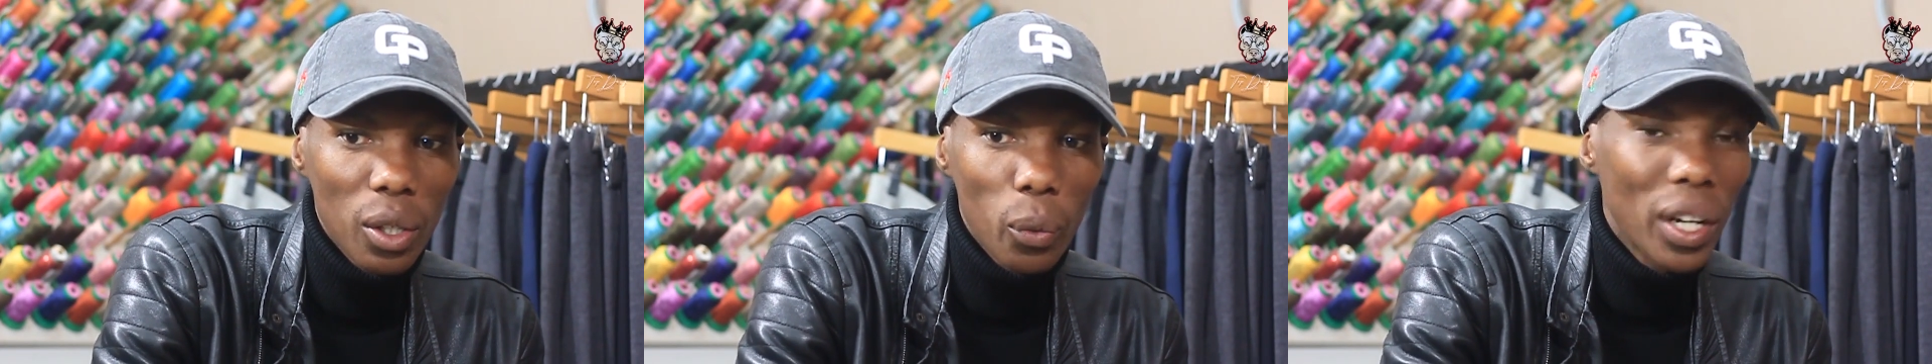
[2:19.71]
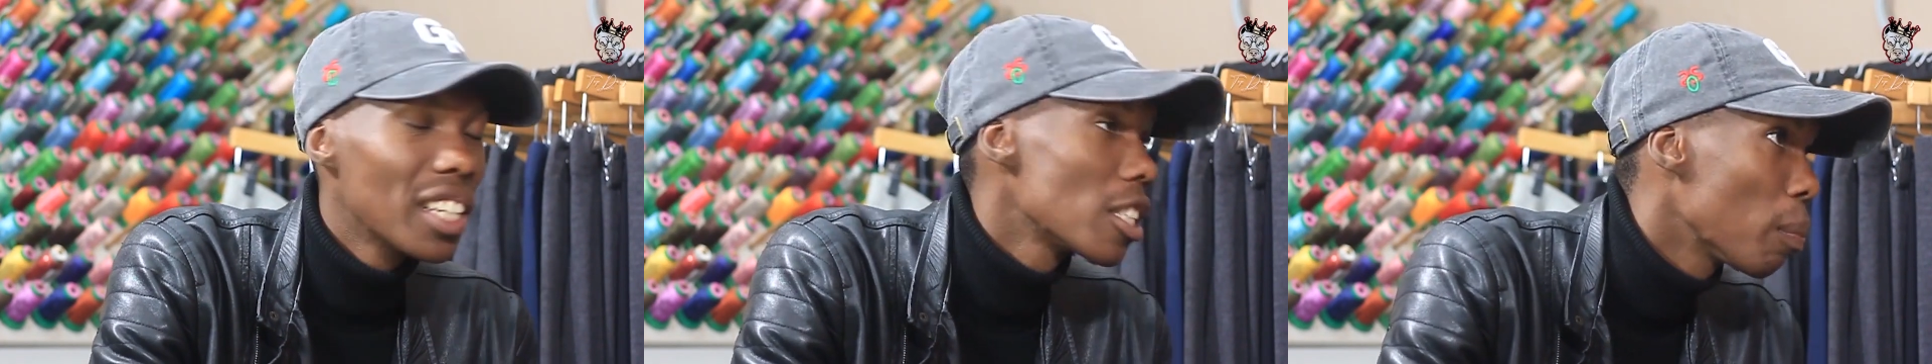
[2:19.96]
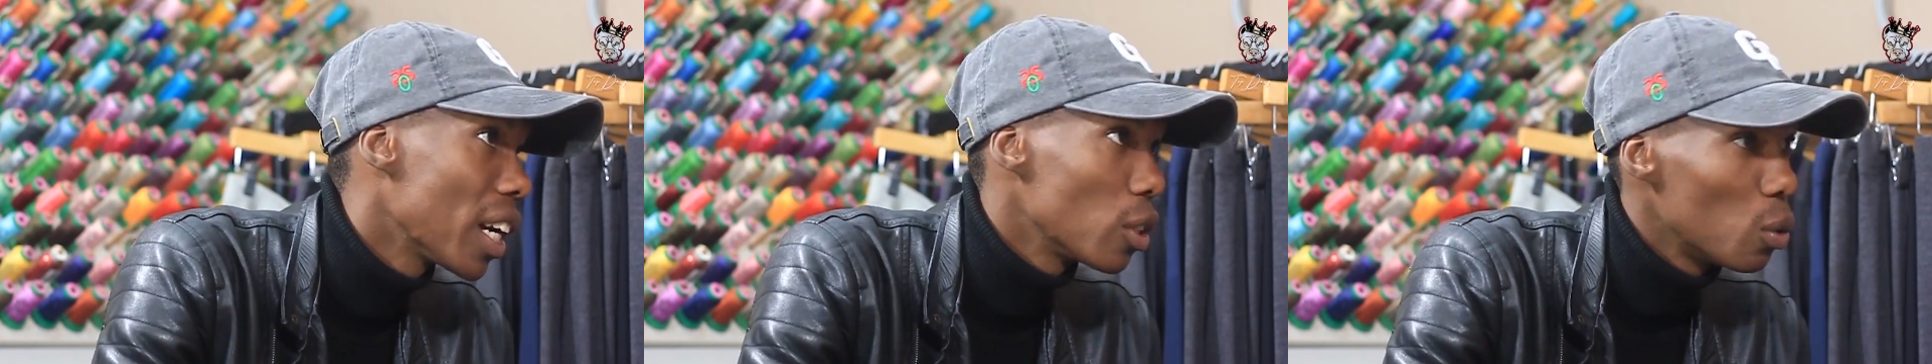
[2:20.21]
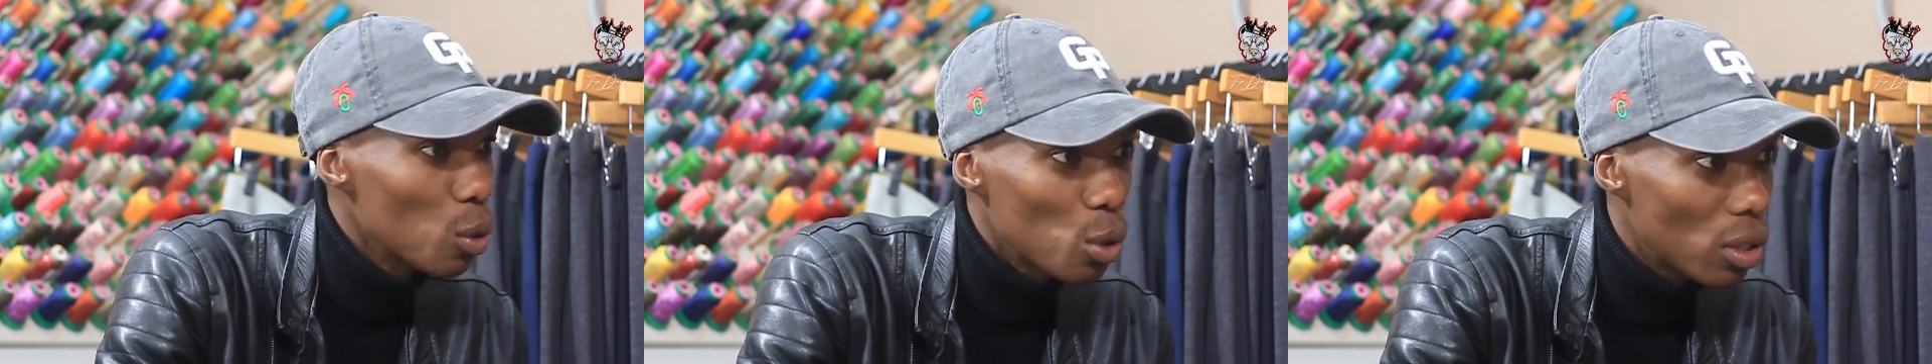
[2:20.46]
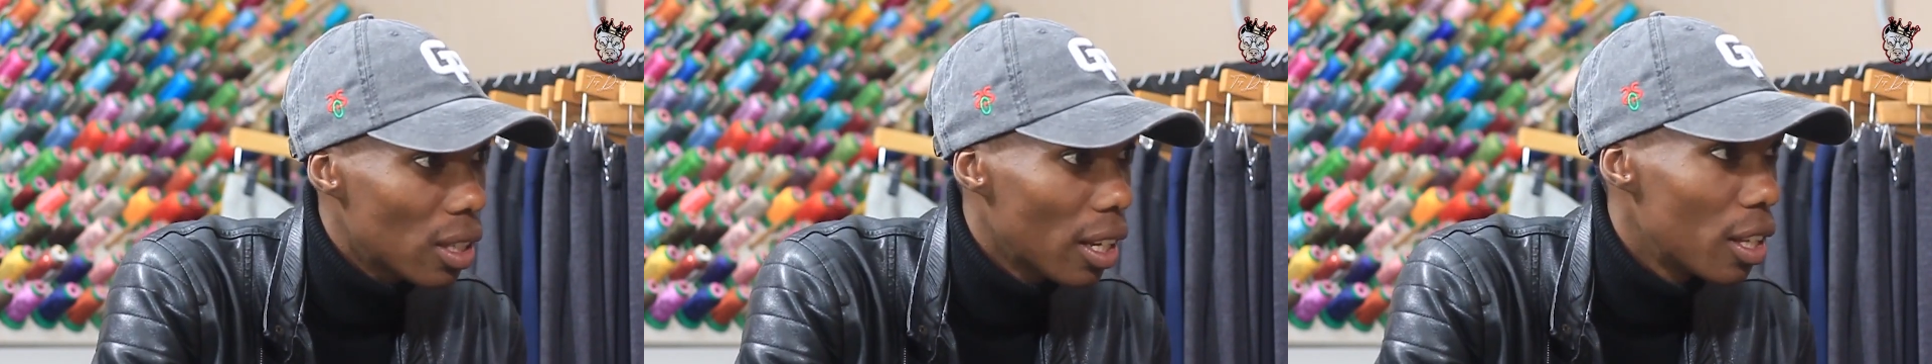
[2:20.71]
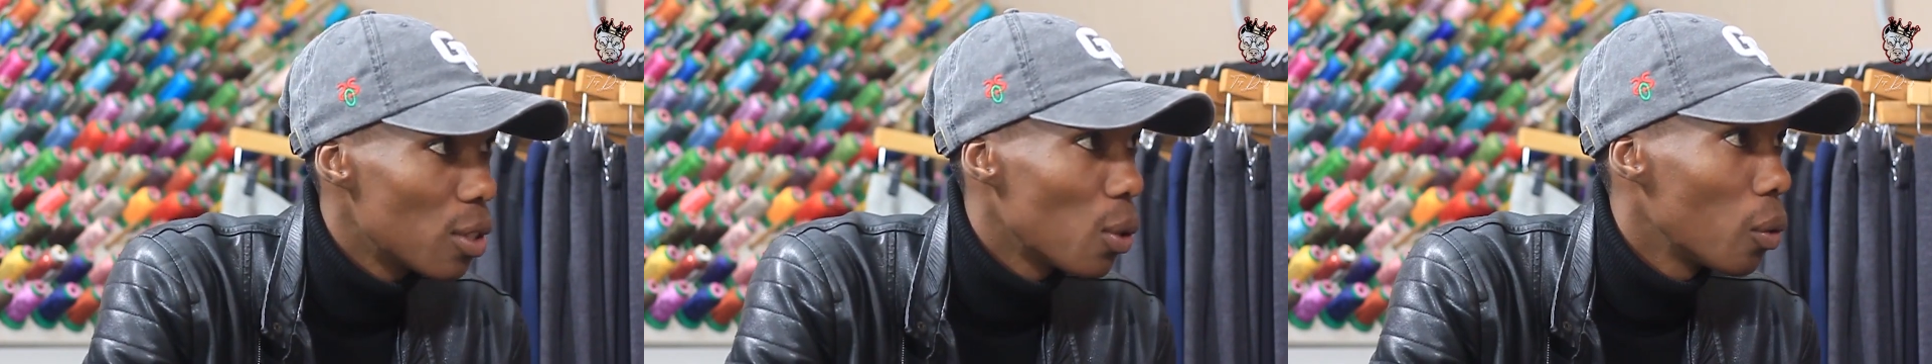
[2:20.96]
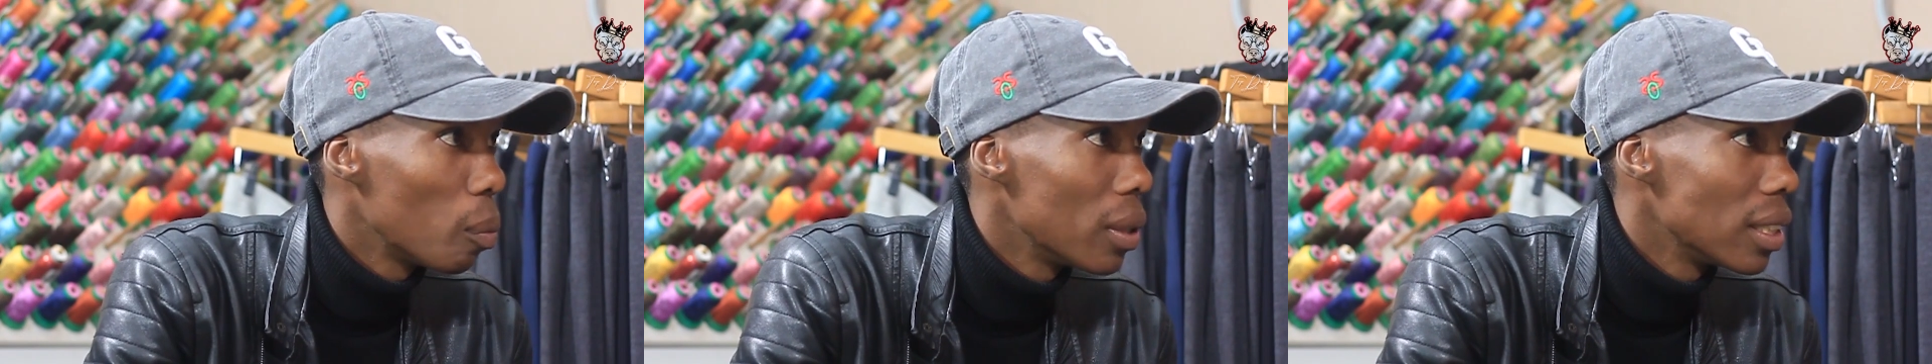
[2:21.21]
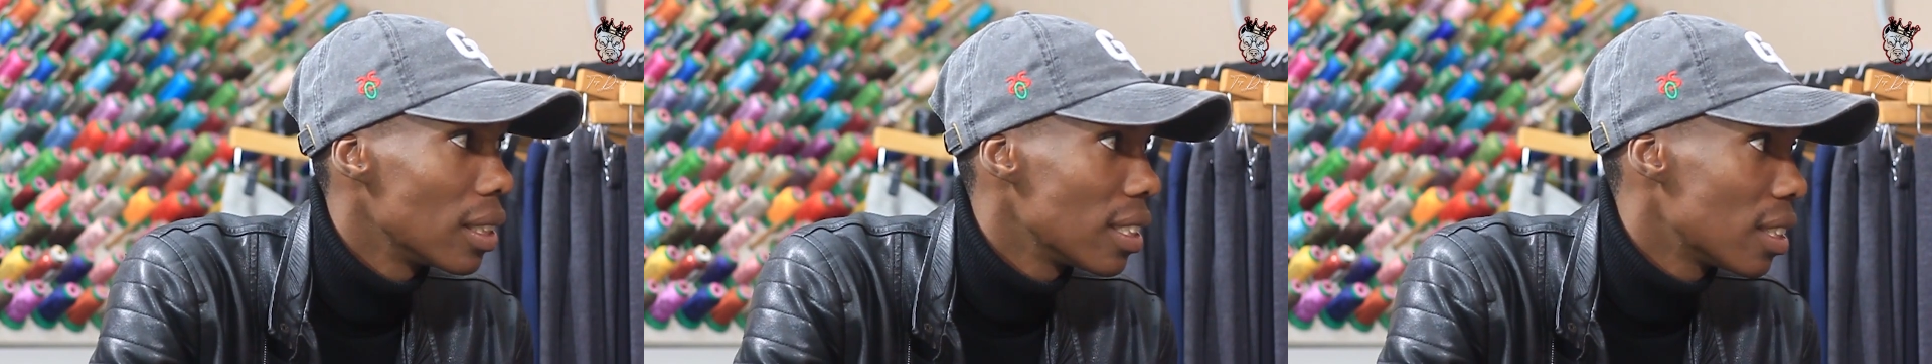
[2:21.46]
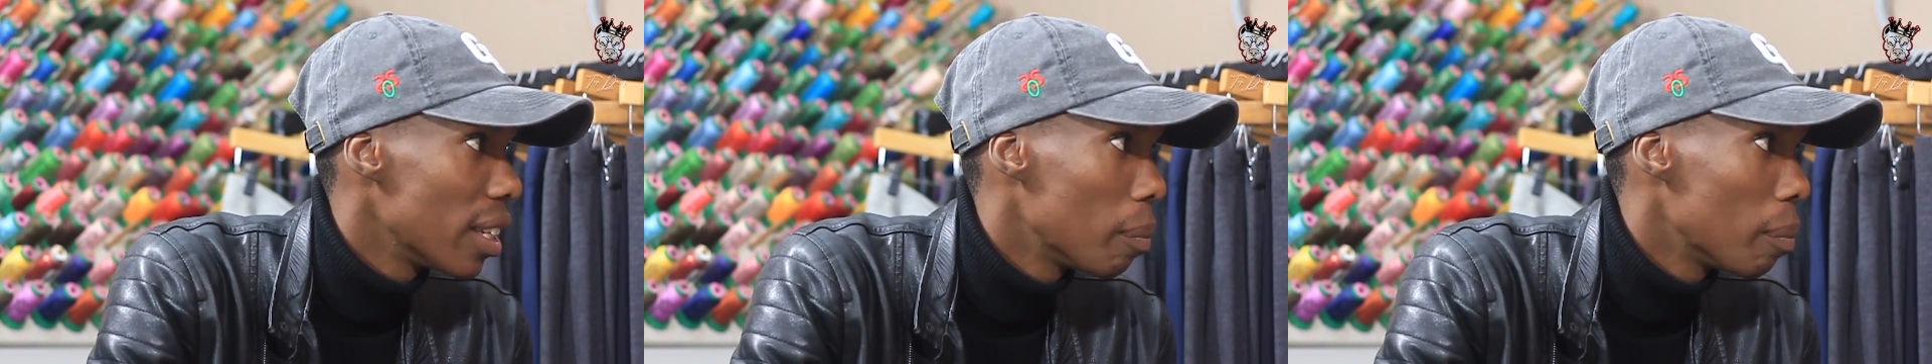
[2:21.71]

what inspired you to start this whole business,